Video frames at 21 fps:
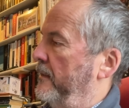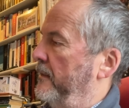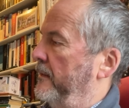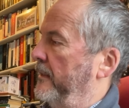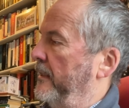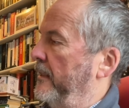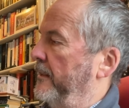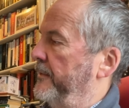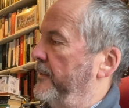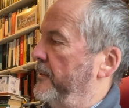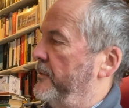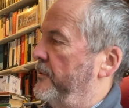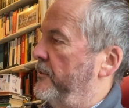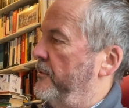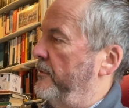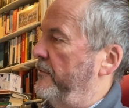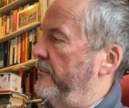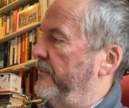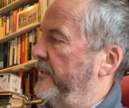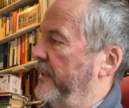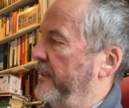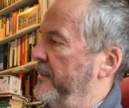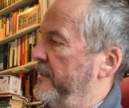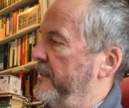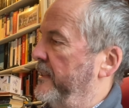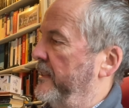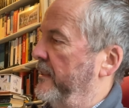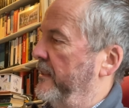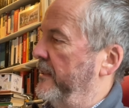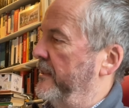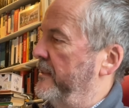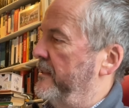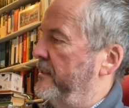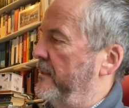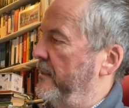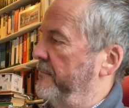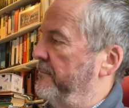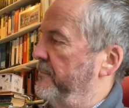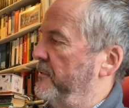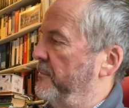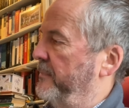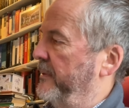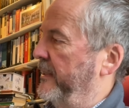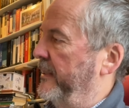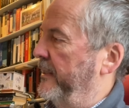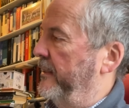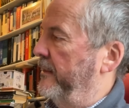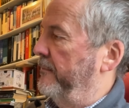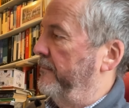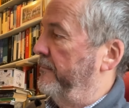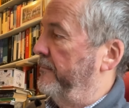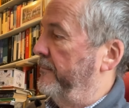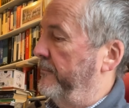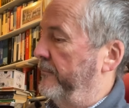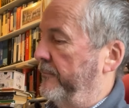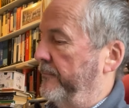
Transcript: Now, there's two things here. It's time to begin.